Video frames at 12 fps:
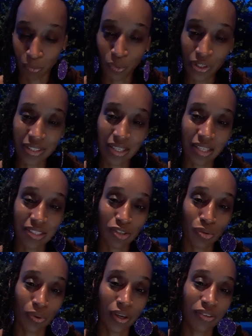We tend
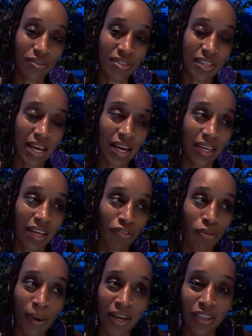to understand,
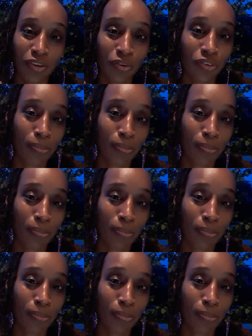everybody knows